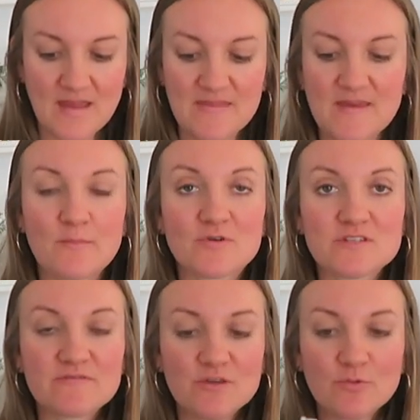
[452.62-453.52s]
I think
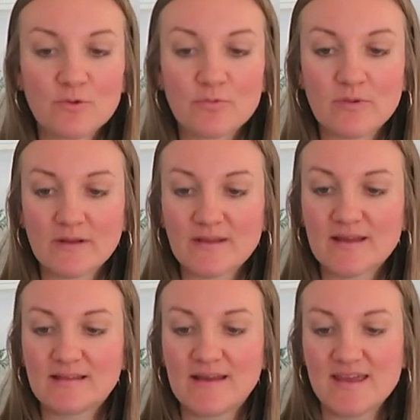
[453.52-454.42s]
most of you will
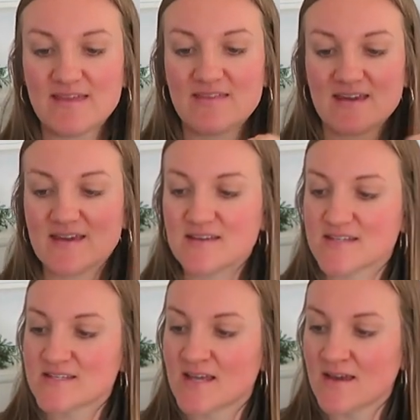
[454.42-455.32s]
really like
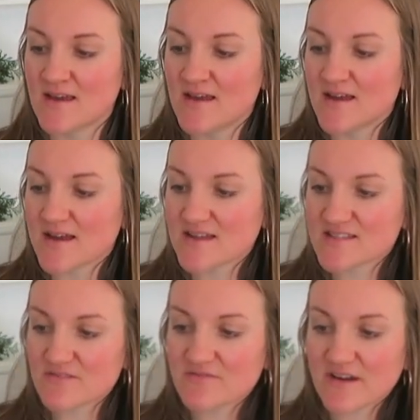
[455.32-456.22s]
this.
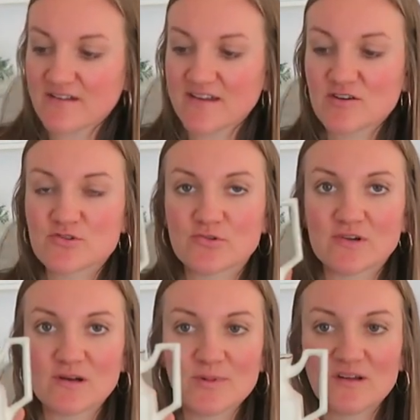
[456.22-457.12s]
It's a very
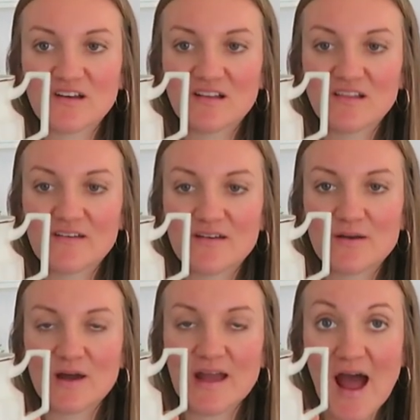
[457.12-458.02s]
adorable
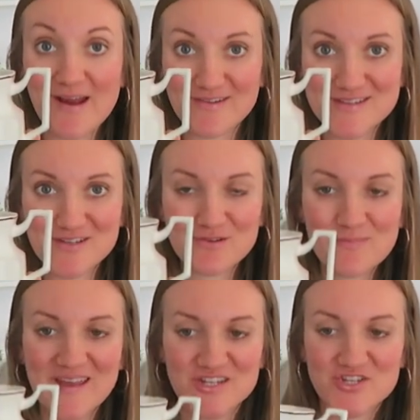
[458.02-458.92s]

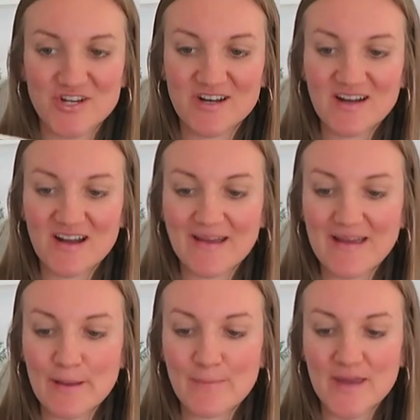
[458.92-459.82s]
ironstone pitcher. I